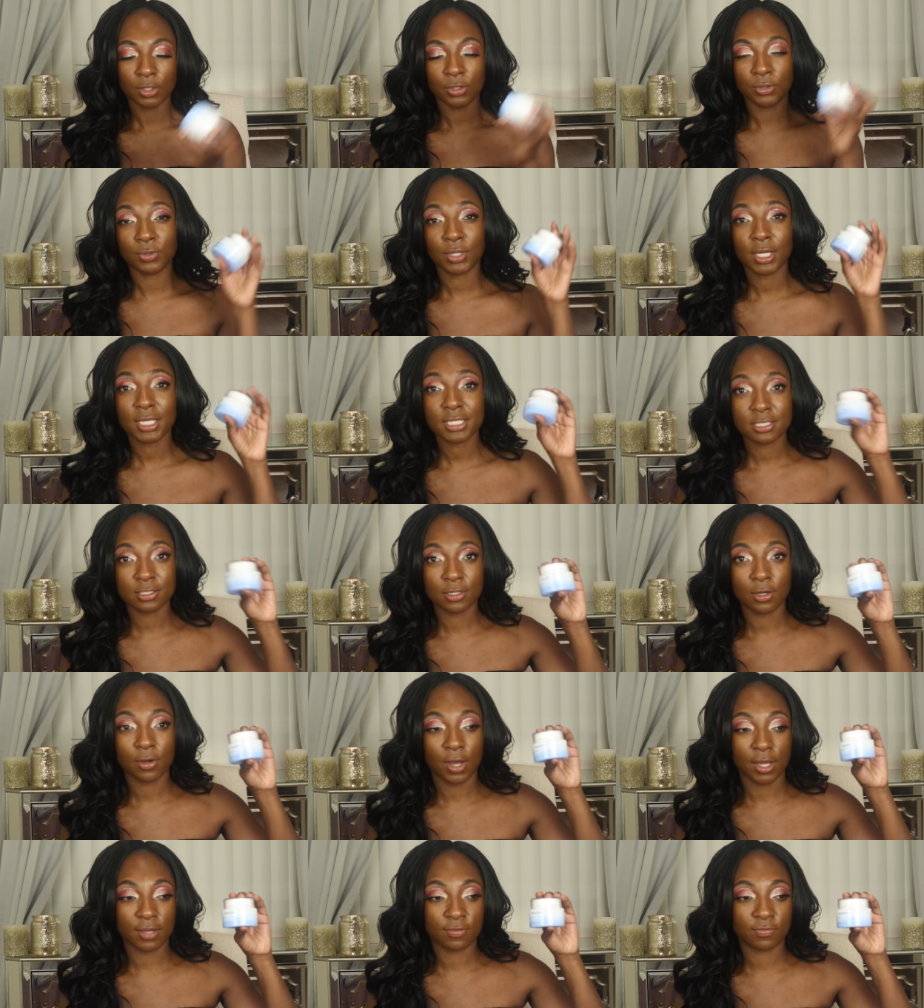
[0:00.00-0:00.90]
you guys
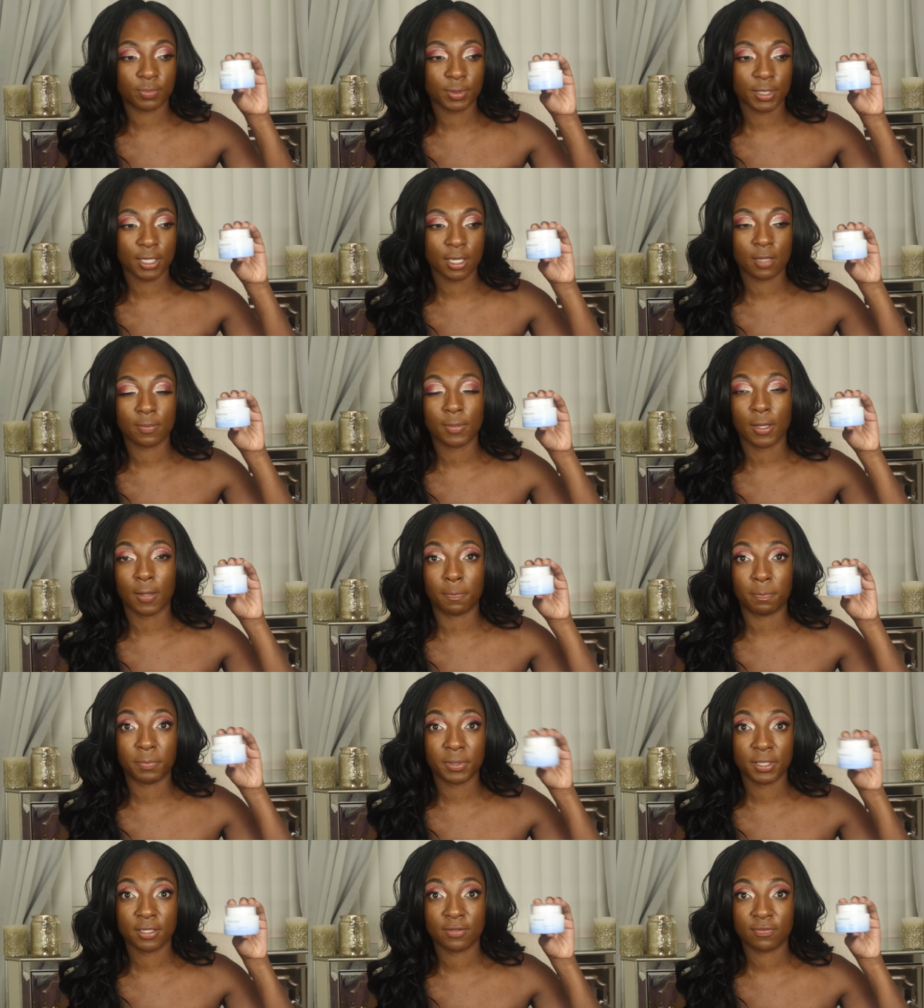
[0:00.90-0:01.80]
know I've become
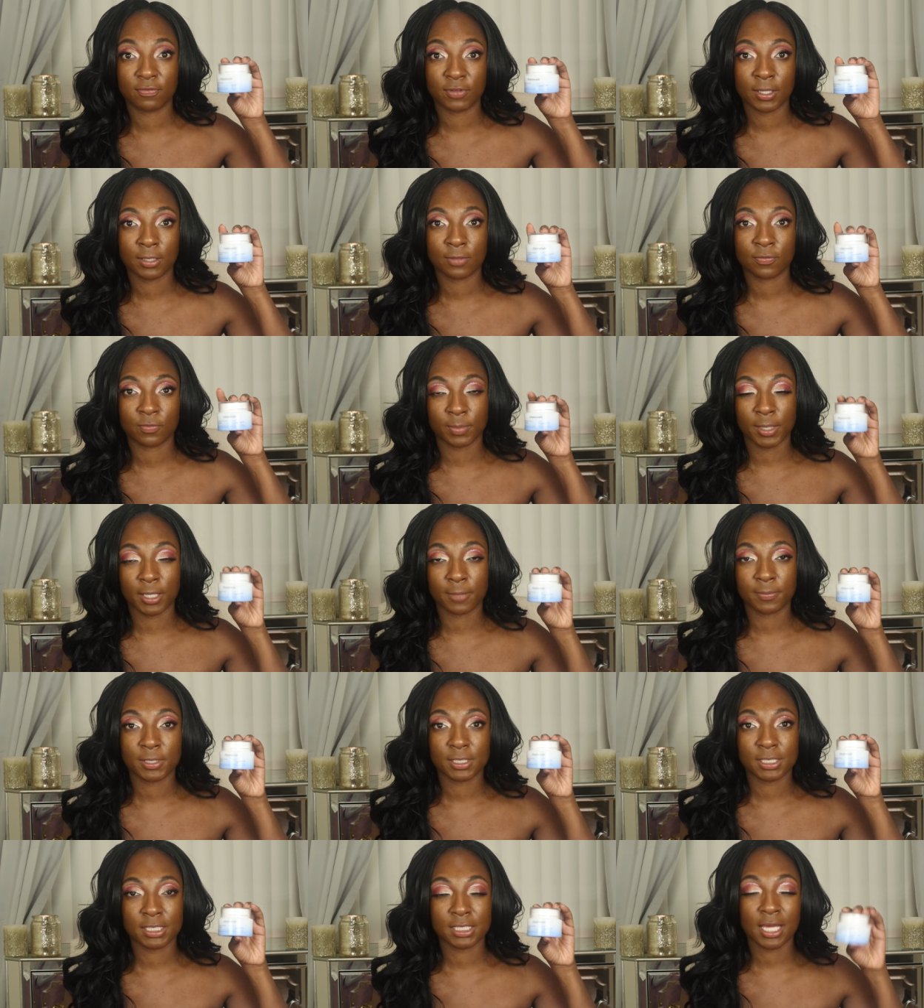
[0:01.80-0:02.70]
a big fan of
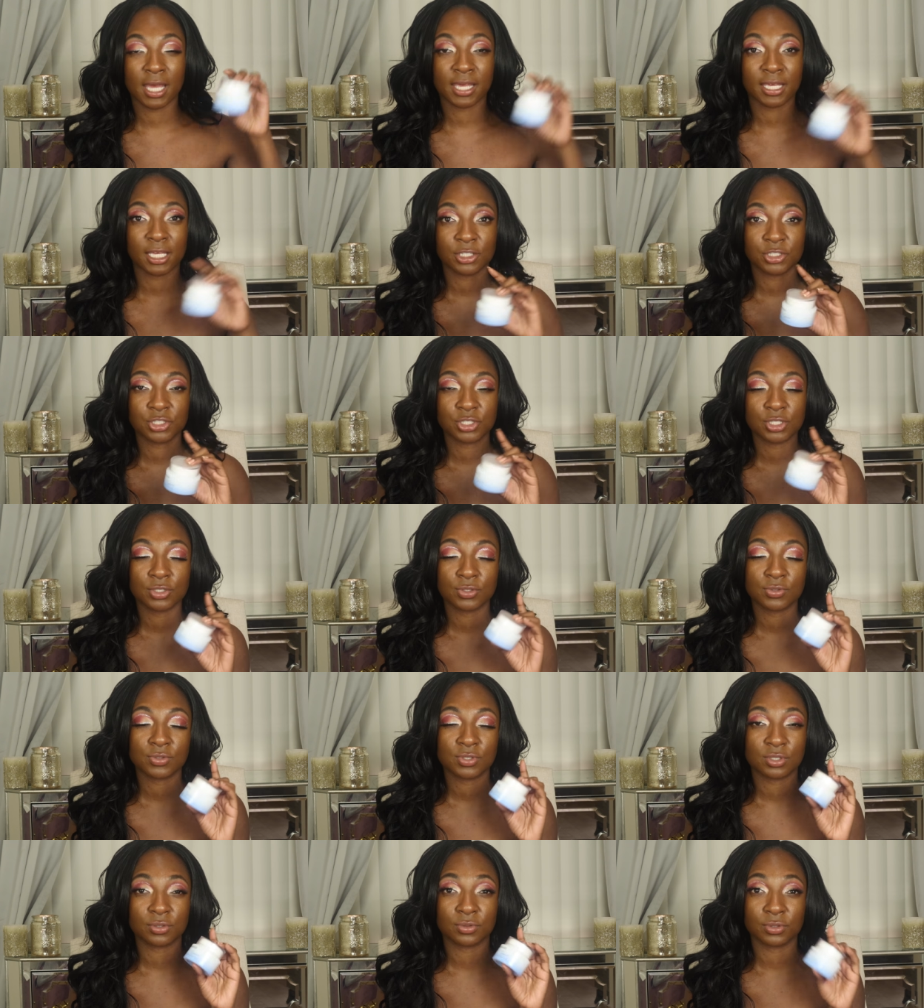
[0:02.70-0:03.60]
Mamonde. I actually
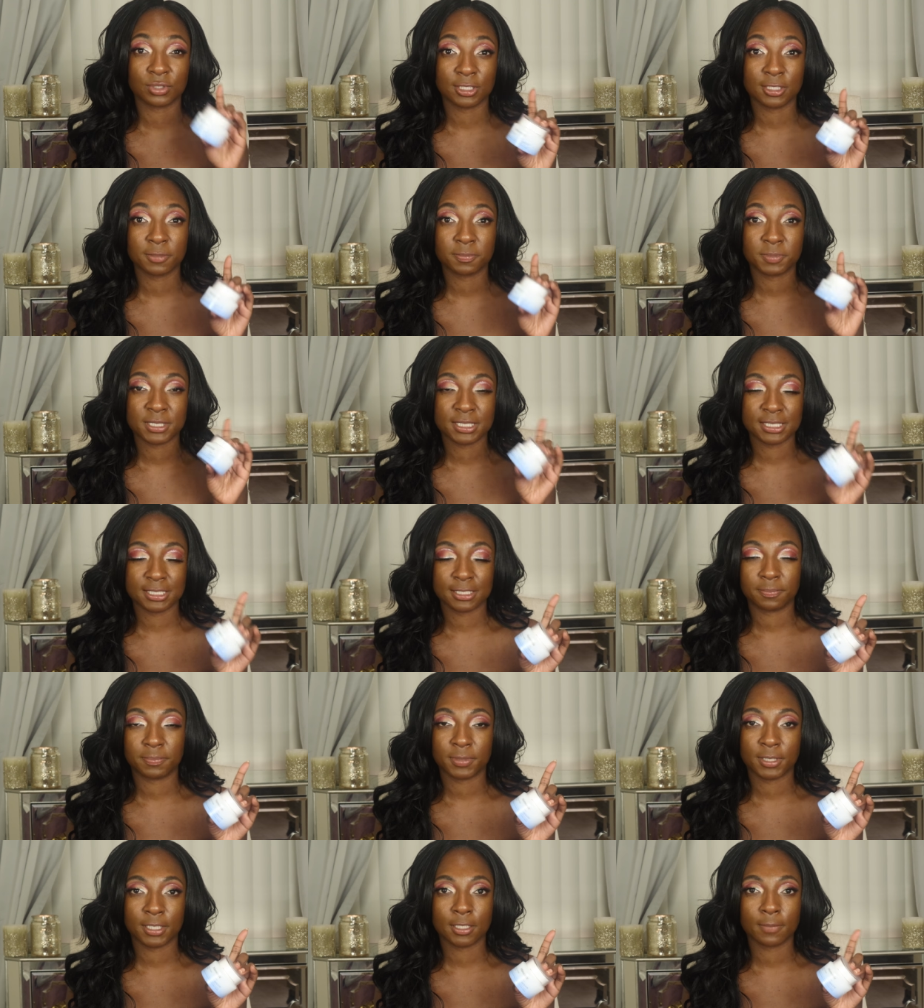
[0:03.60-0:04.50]
use their lip
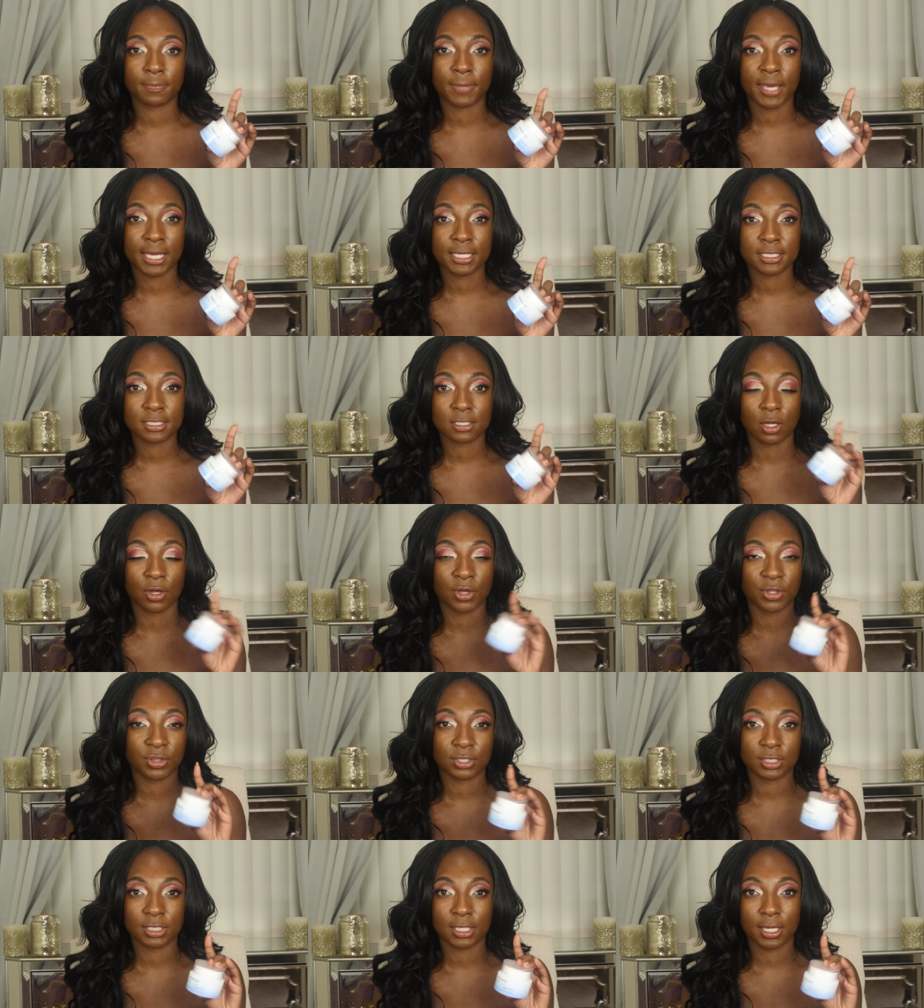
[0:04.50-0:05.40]
sleeping mask
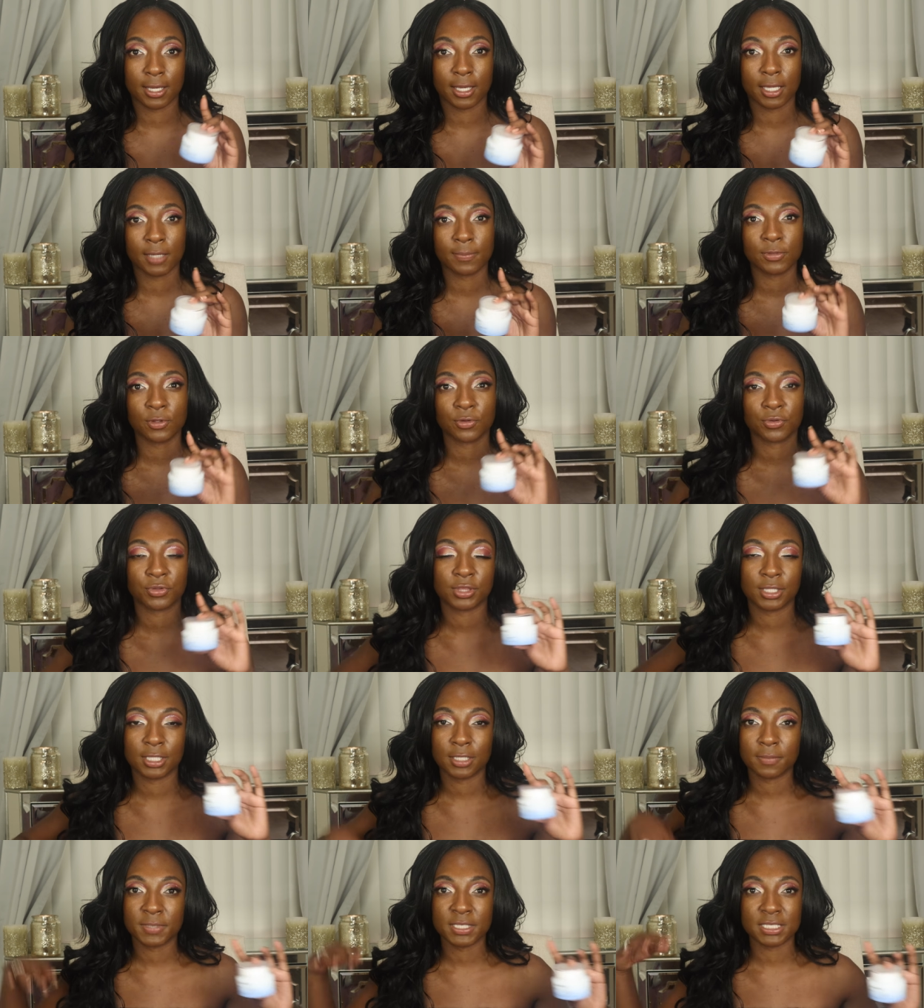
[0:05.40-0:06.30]
all the time. Their
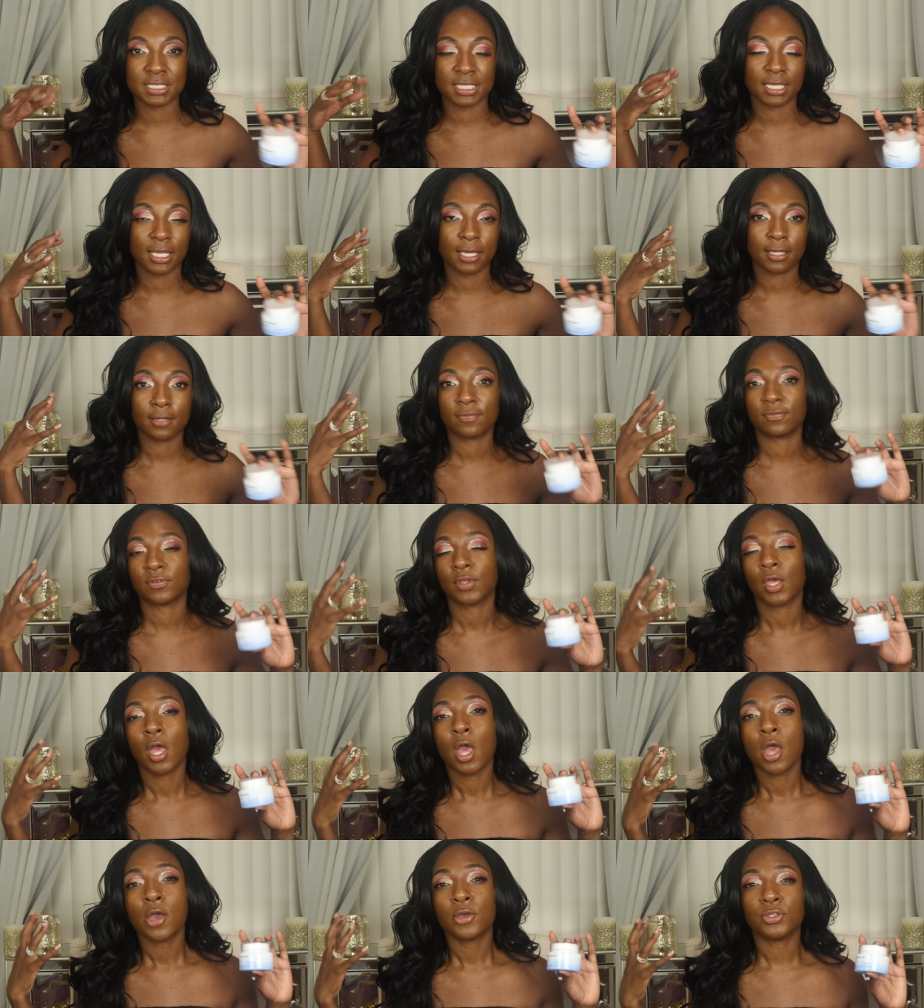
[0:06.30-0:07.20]
theme is they kind of
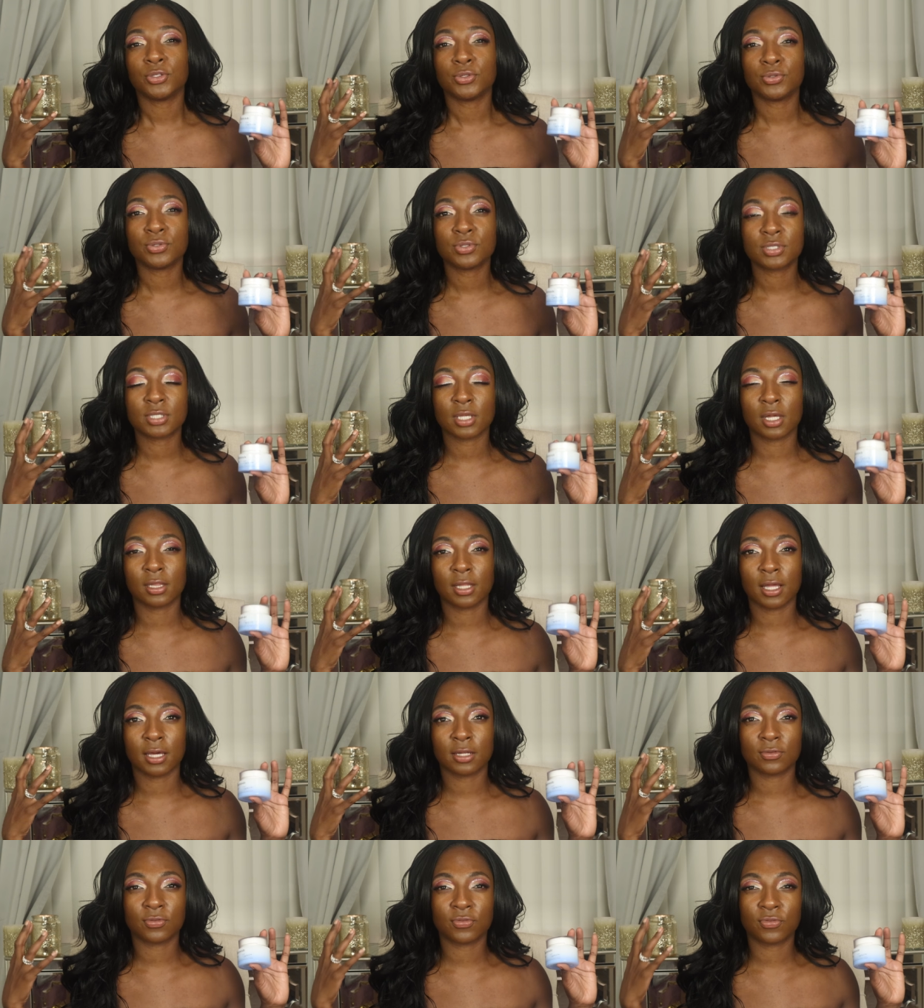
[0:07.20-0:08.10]
use a
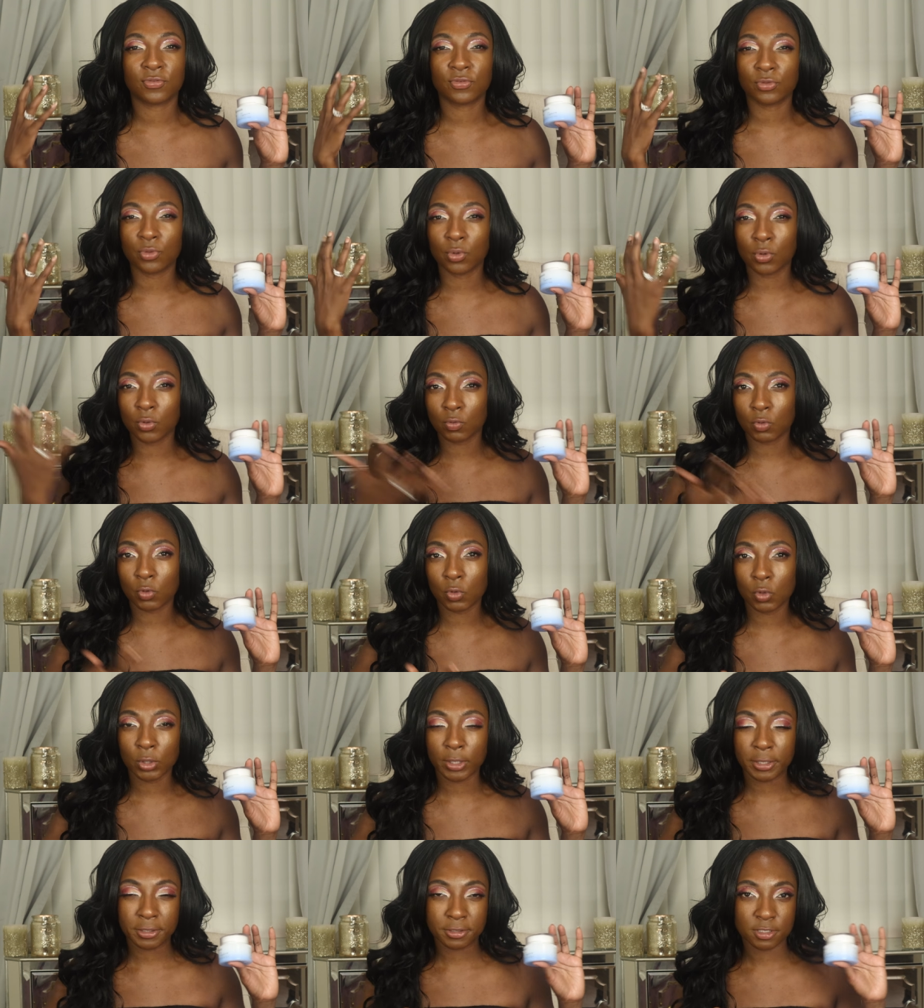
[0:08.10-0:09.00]
lot of
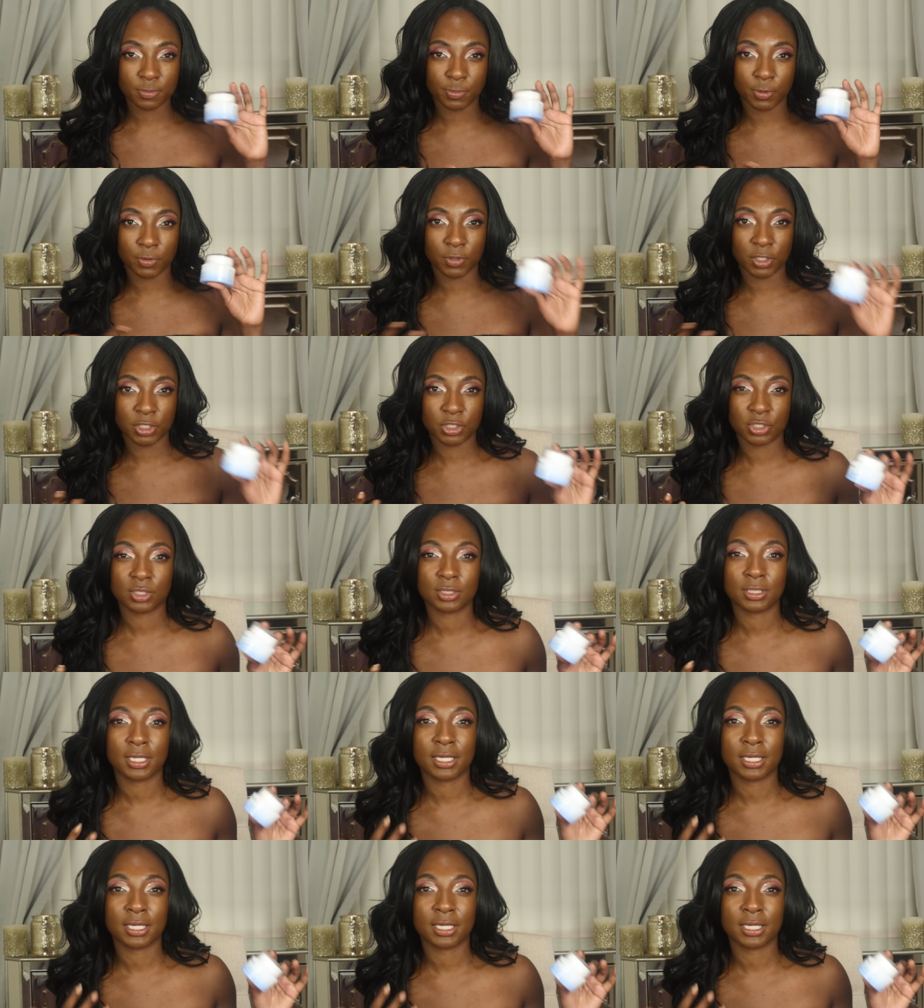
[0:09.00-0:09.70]
floral inspiration.